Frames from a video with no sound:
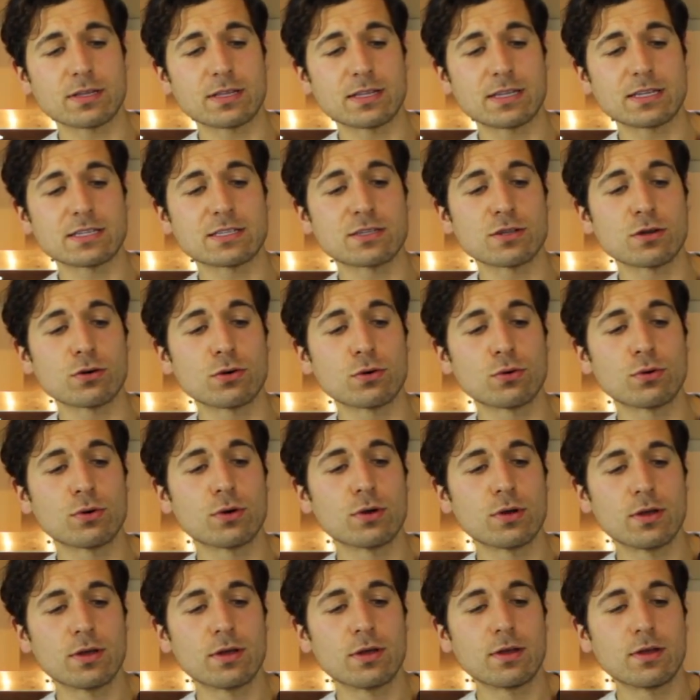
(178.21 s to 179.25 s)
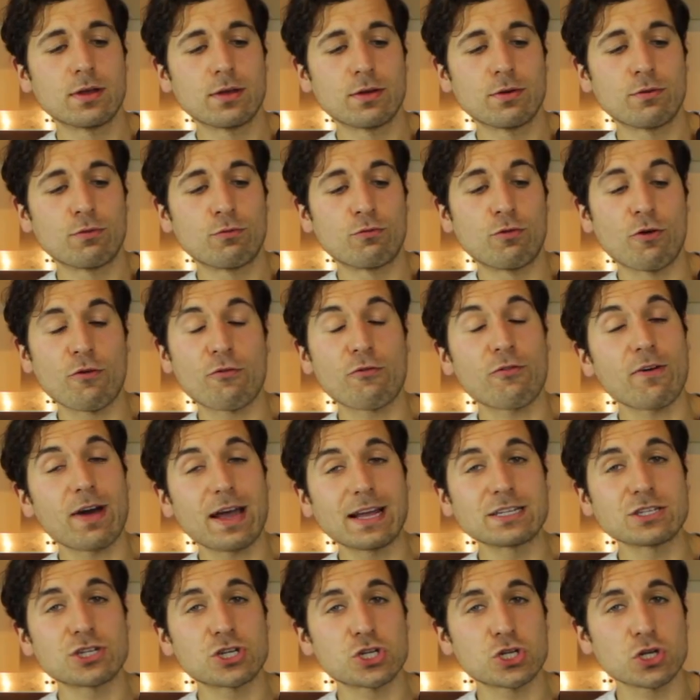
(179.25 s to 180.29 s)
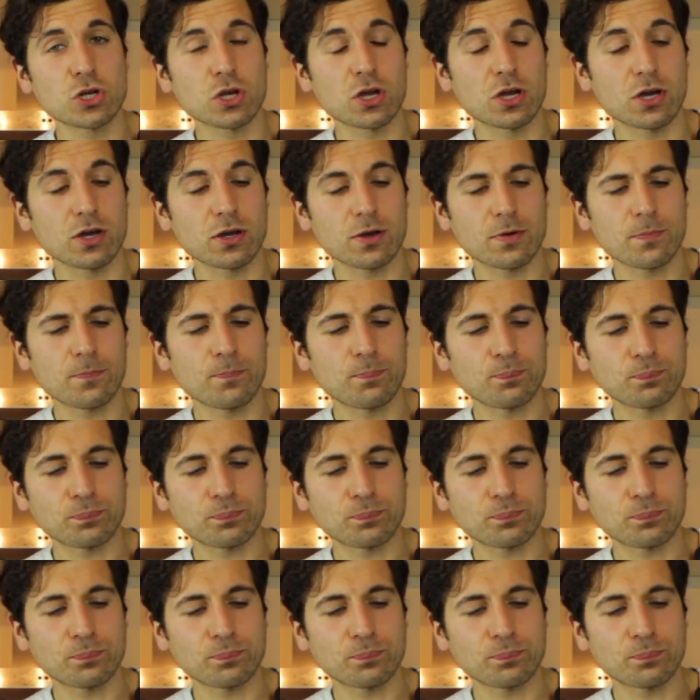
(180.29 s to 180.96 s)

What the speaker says: that there's no refined sugar,